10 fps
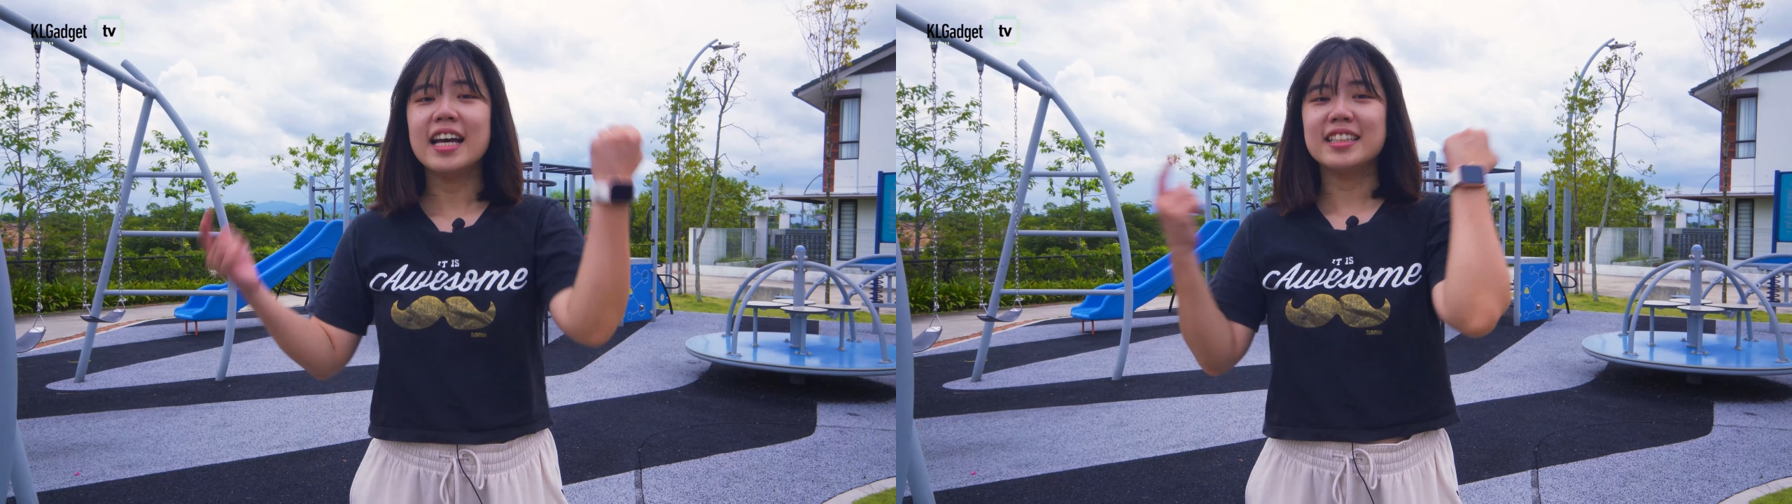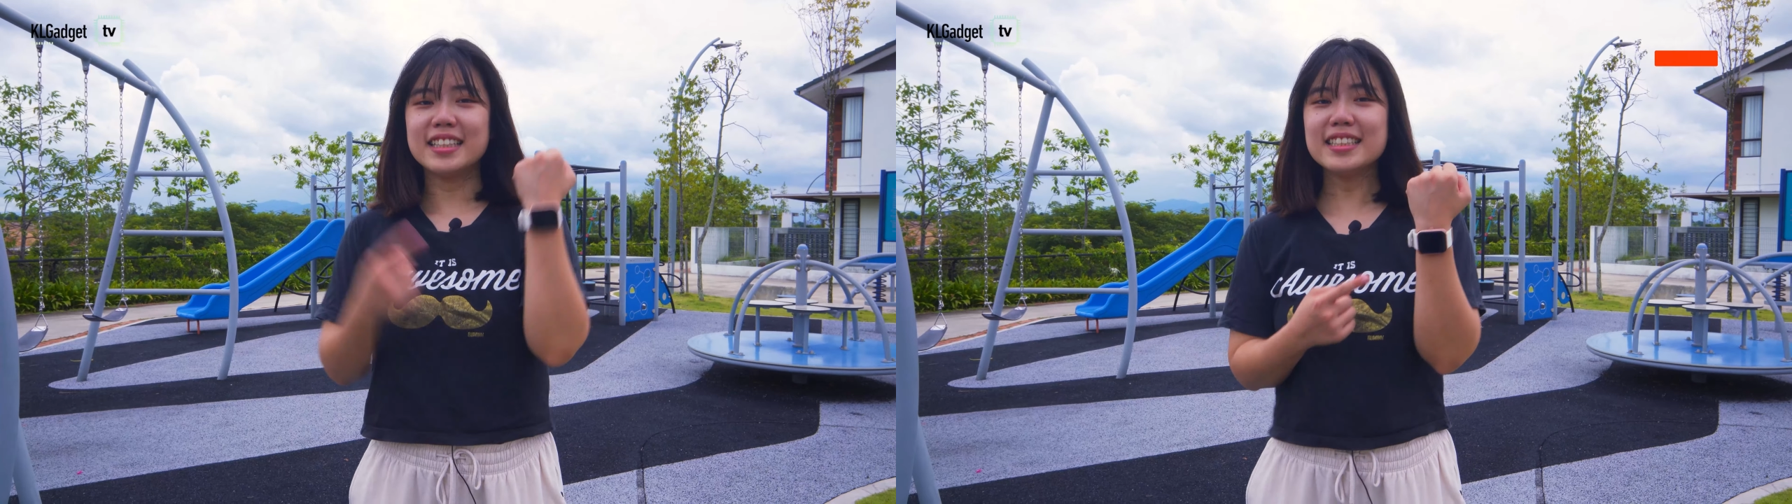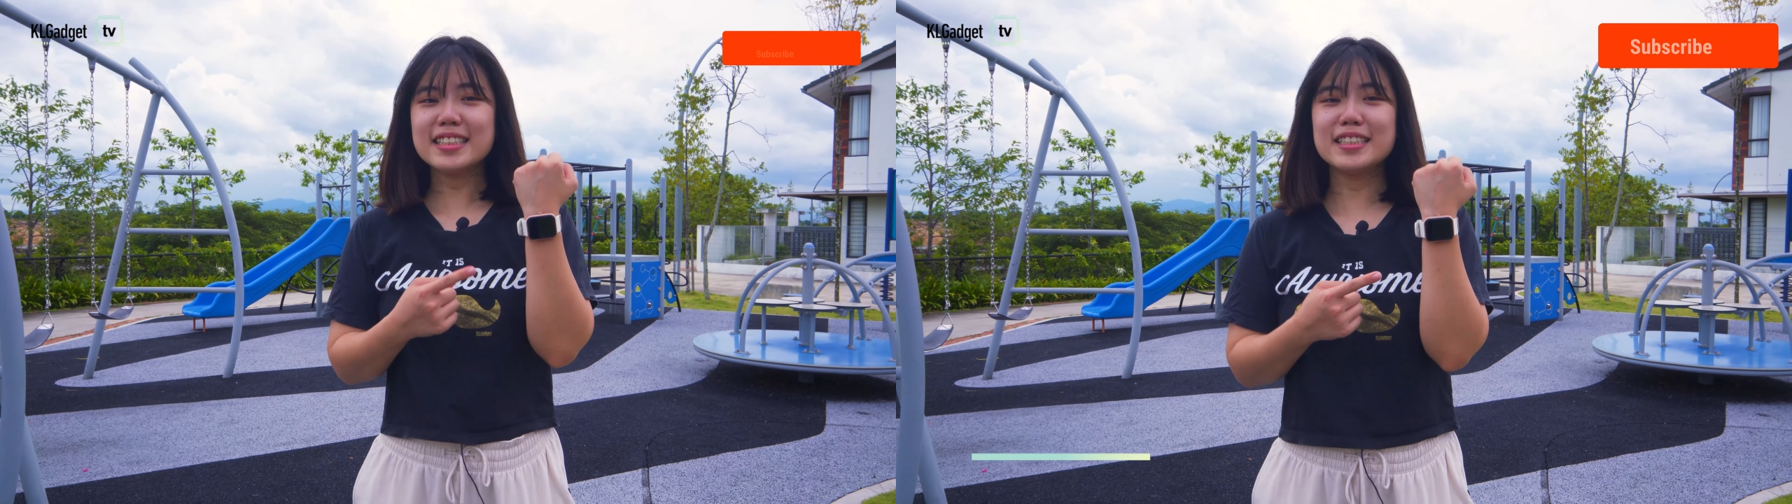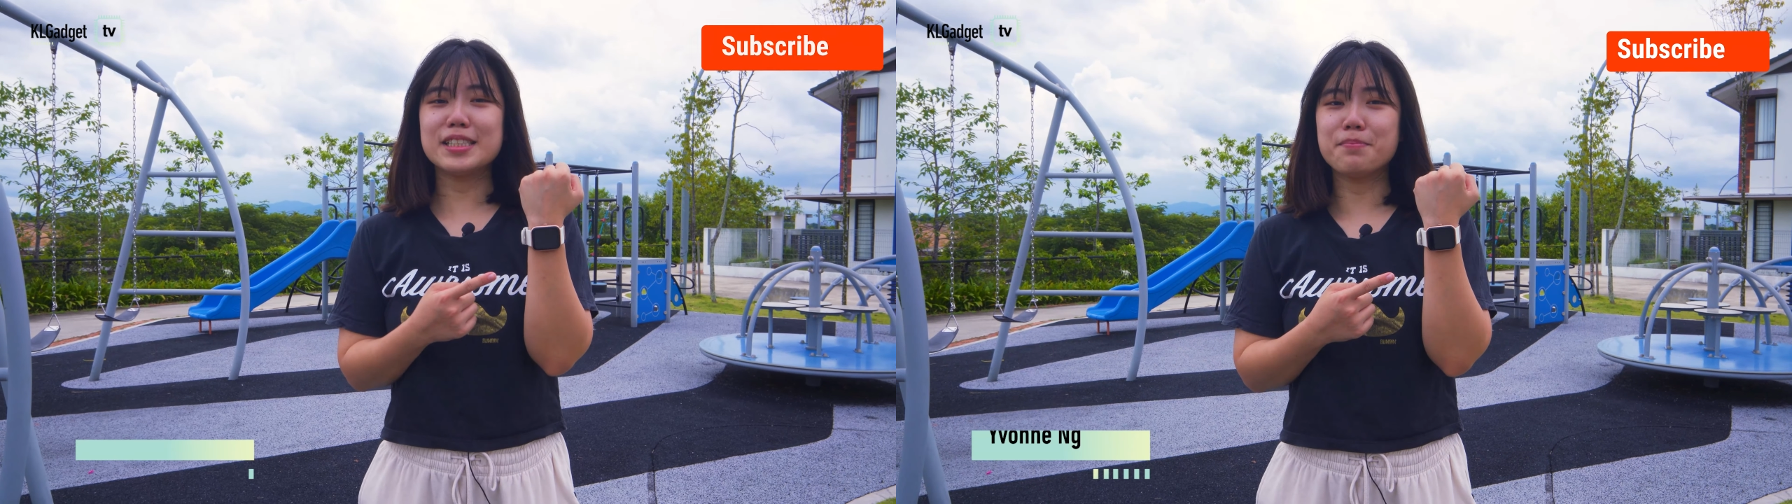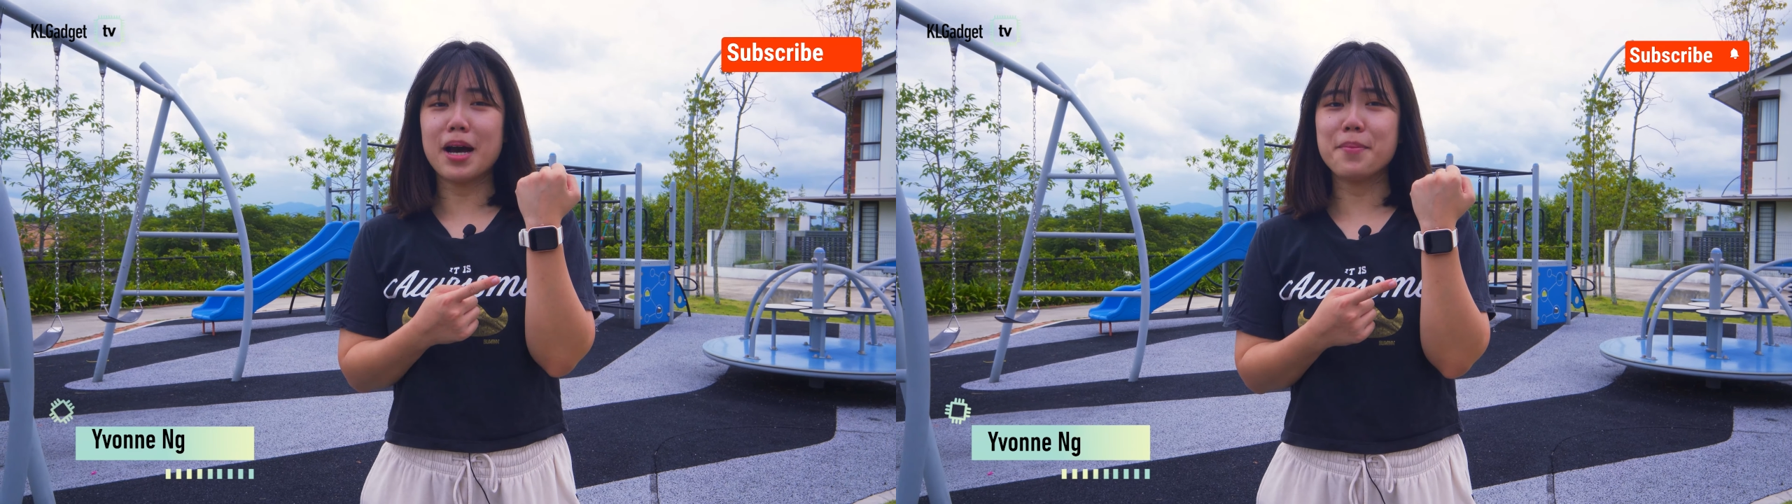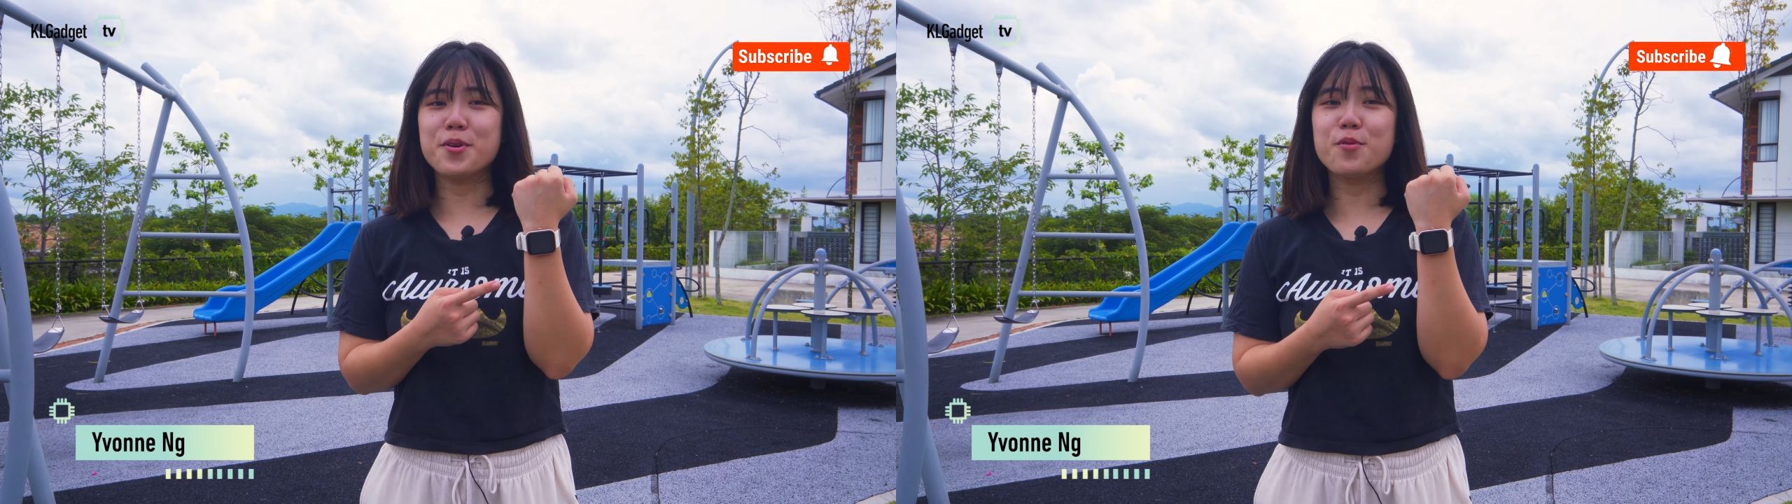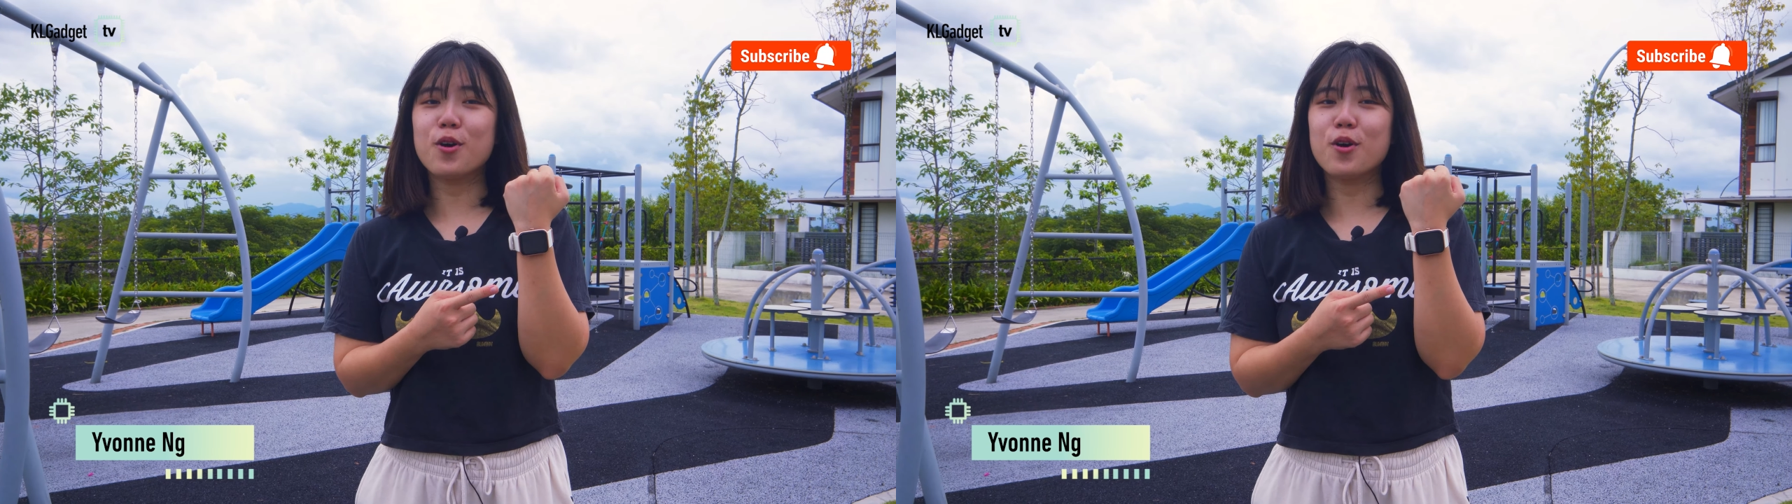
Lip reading: This is the Maimo